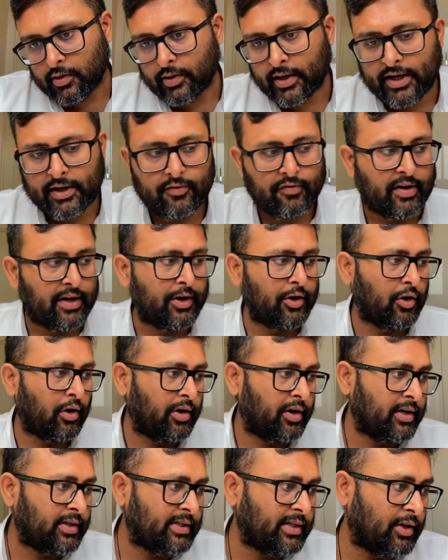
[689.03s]
right?
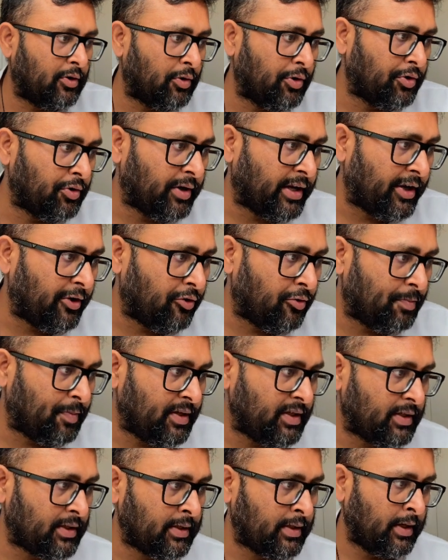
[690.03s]
$1 is equal to
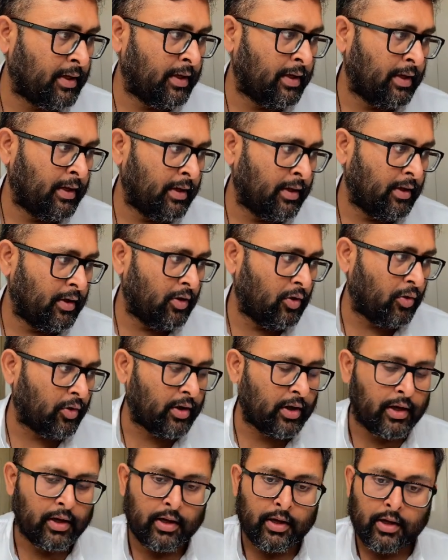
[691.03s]
₹10.
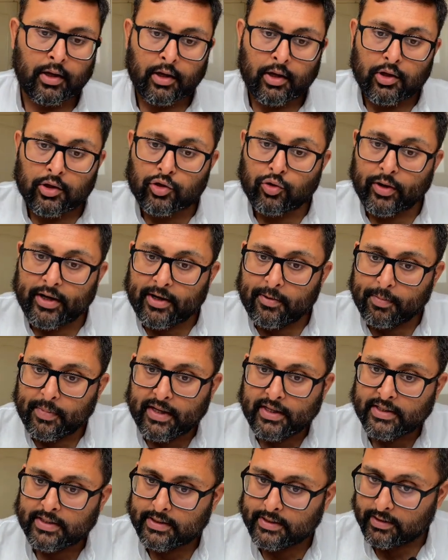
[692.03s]
Okay, so it
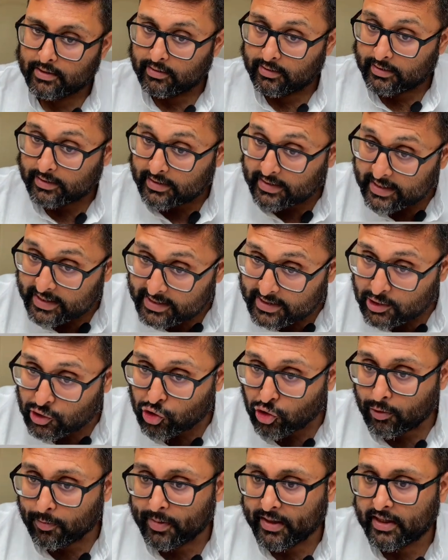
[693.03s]
means this
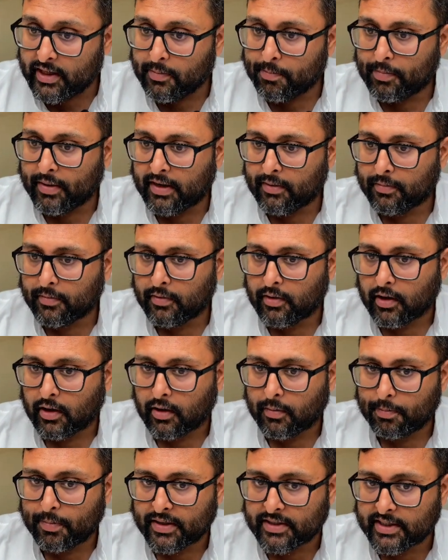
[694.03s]
should be the
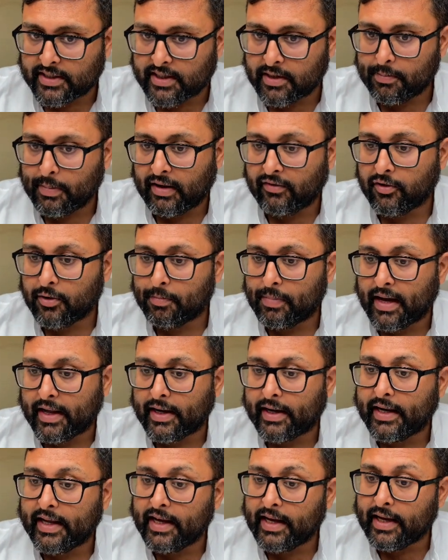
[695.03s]
purchasing power
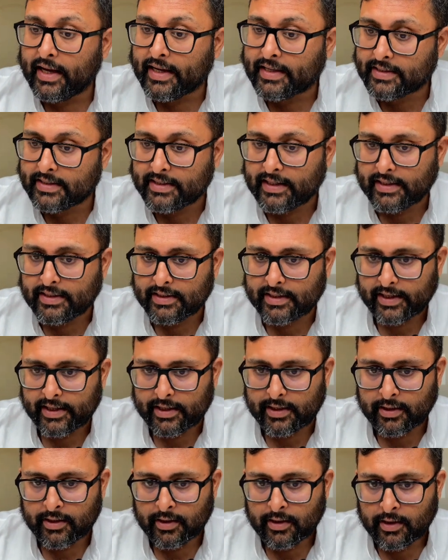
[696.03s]
parity exchange
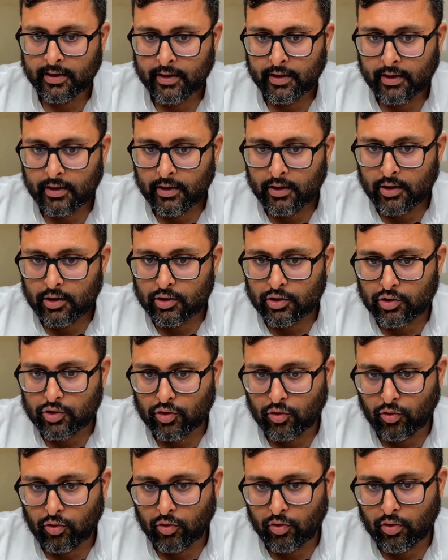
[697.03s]
rate.
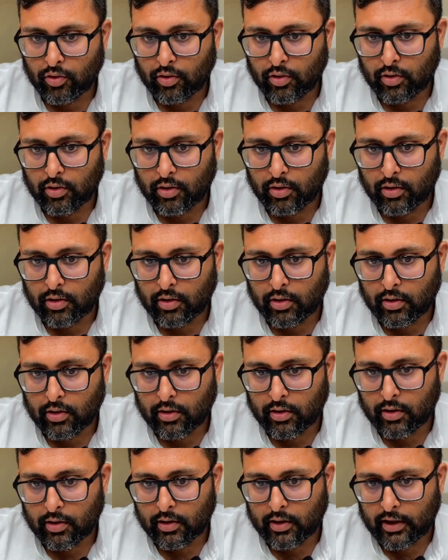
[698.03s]
So
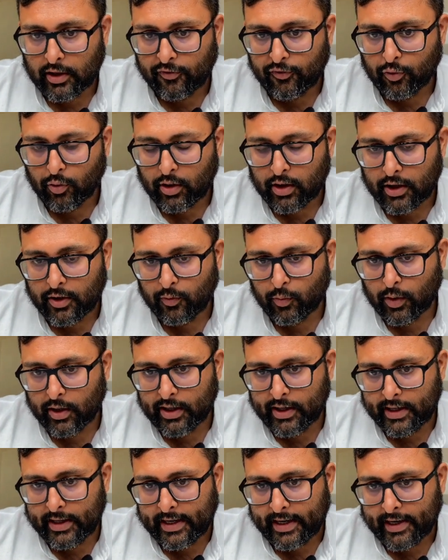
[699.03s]
if you
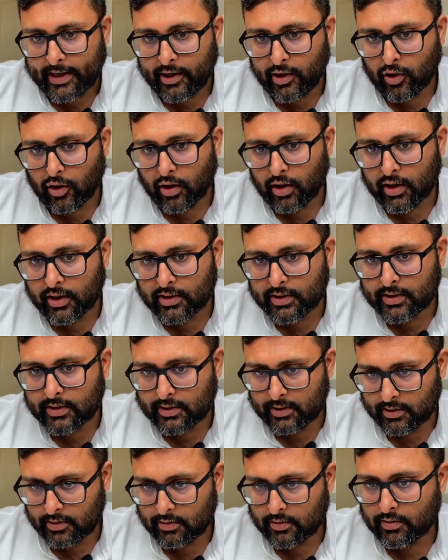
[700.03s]
convert
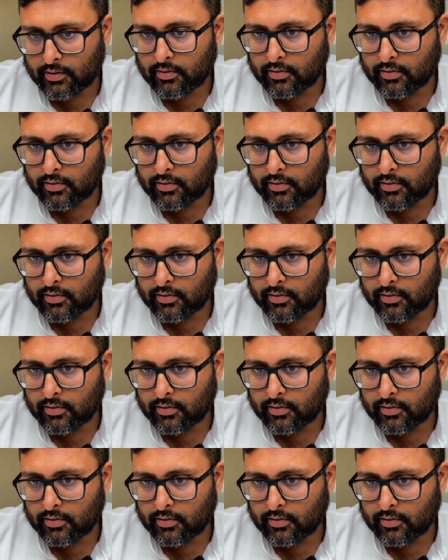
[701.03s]
$10